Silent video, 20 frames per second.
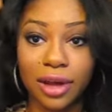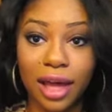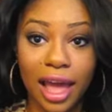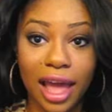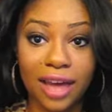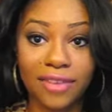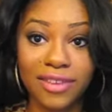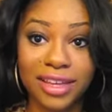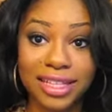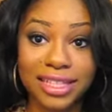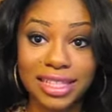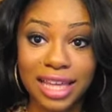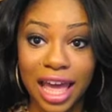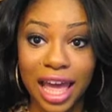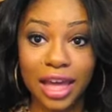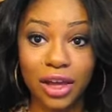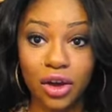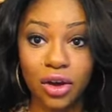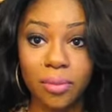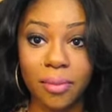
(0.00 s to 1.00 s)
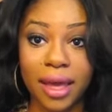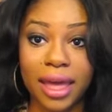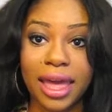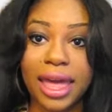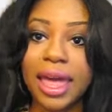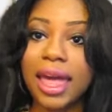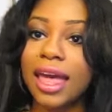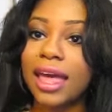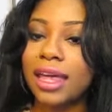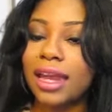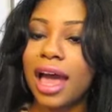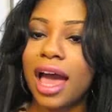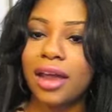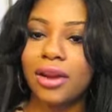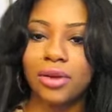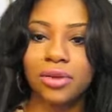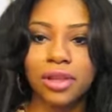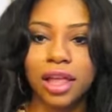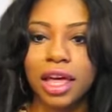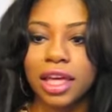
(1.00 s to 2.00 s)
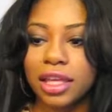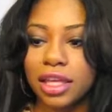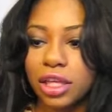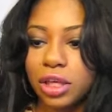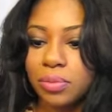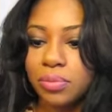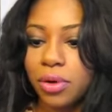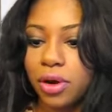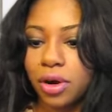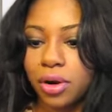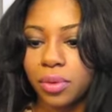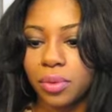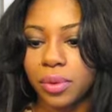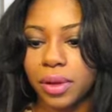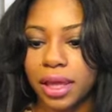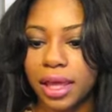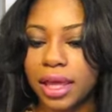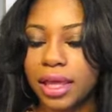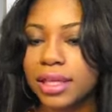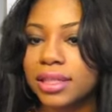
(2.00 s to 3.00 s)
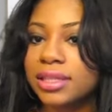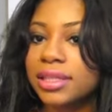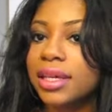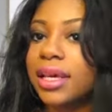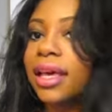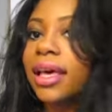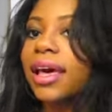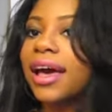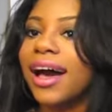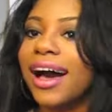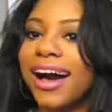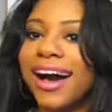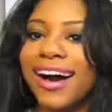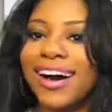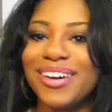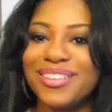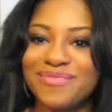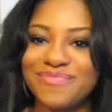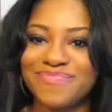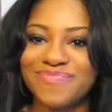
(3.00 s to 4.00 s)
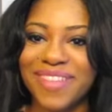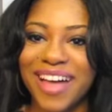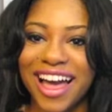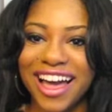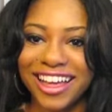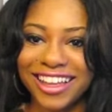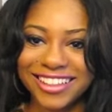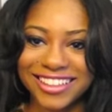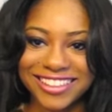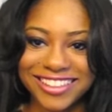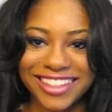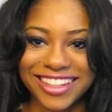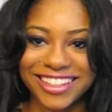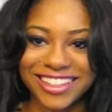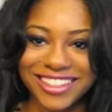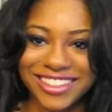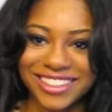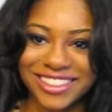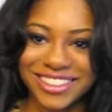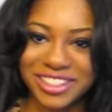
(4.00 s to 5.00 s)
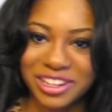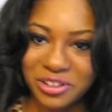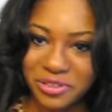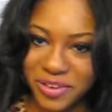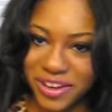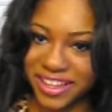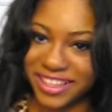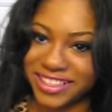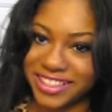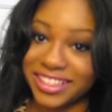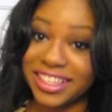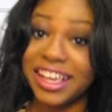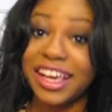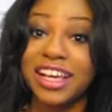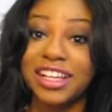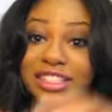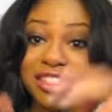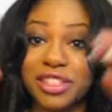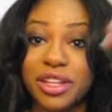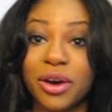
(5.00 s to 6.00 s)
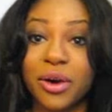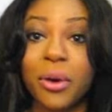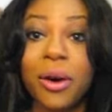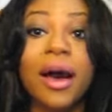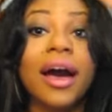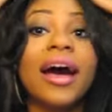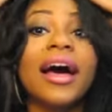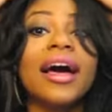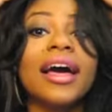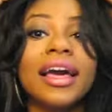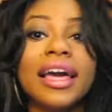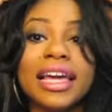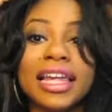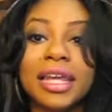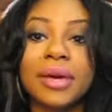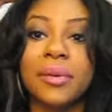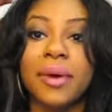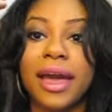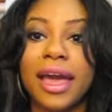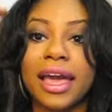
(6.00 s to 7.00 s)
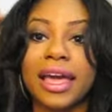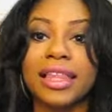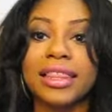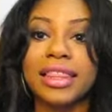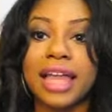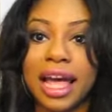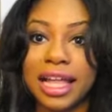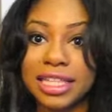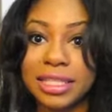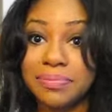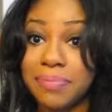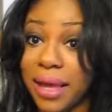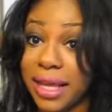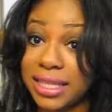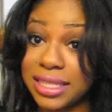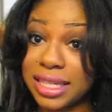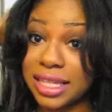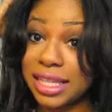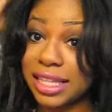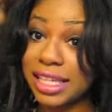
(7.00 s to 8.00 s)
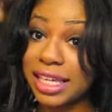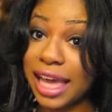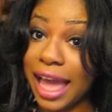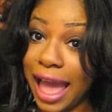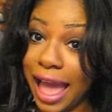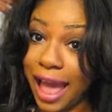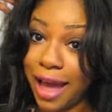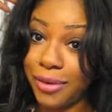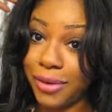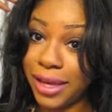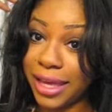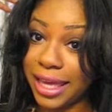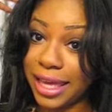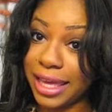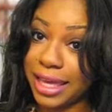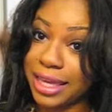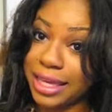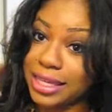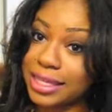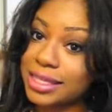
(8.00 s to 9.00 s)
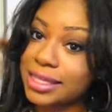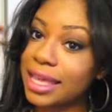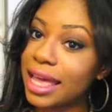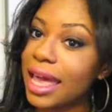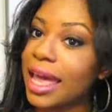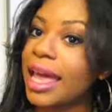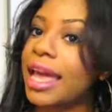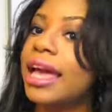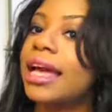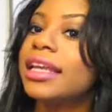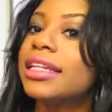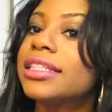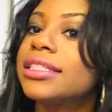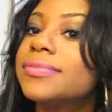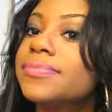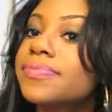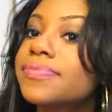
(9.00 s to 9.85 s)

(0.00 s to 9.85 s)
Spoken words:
have it tight on my head. I don't like you part wigs. I stick to sew-ins. So anyway, that's basically how it is. And